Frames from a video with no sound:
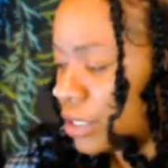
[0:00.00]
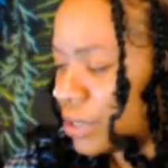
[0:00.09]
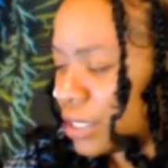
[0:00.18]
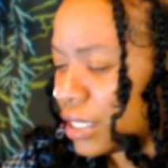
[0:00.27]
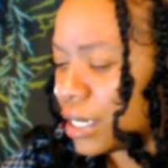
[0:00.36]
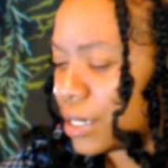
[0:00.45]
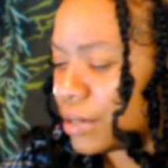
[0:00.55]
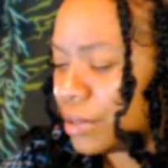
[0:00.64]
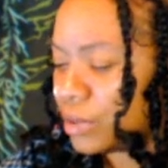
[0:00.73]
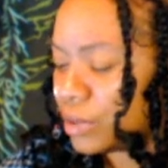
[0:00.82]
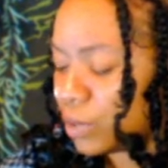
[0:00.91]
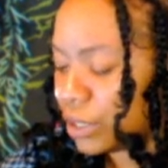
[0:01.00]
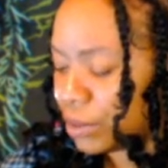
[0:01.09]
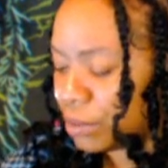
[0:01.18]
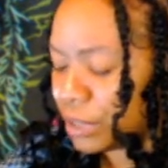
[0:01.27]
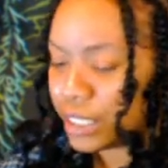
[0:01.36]
it was
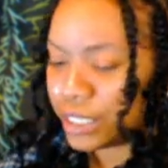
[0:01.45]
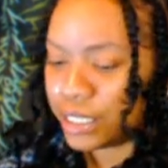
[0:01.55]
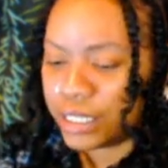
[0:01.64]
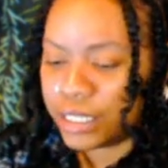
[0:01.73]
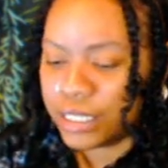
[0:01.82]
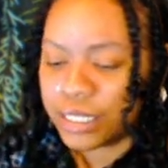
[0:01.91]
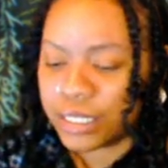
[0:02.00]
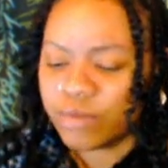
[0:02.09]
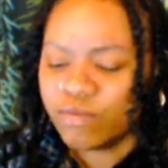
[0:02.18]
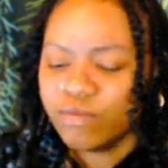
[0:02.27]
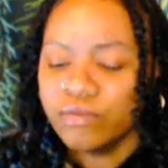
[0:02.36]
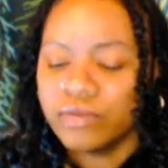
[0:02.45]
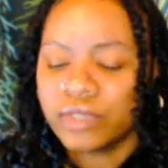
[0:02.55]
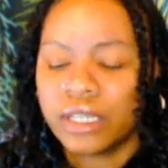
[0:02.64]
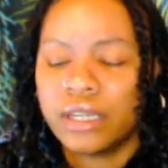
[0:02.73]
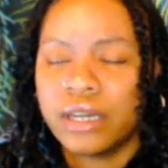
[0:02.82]
weird because
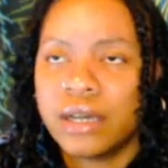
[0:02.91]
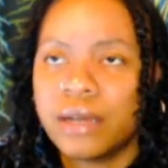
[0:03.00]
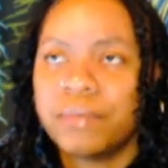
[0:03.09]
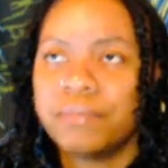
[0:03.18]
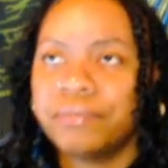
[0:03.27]
I